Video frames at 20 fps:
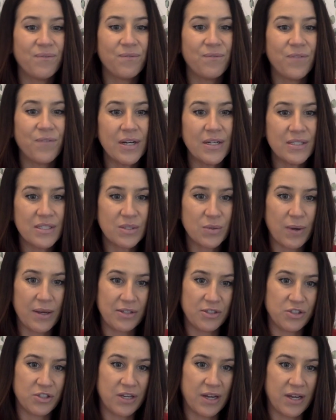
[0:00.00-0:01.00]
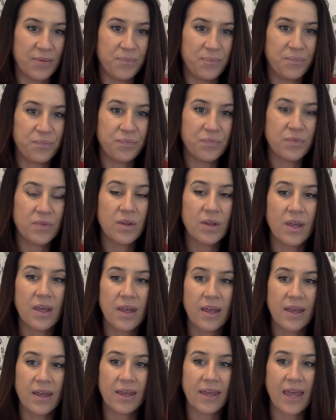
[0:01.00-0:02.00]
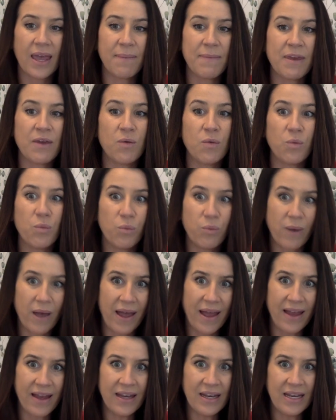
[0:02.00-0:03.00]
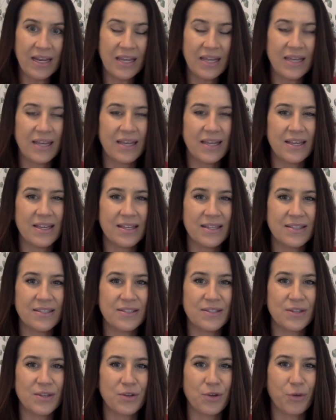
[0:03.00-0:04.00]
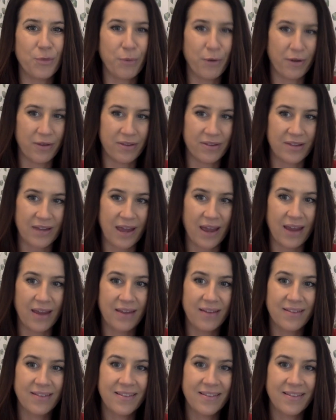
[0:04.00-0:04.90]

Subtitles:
First question. Gammy, when is your birthday?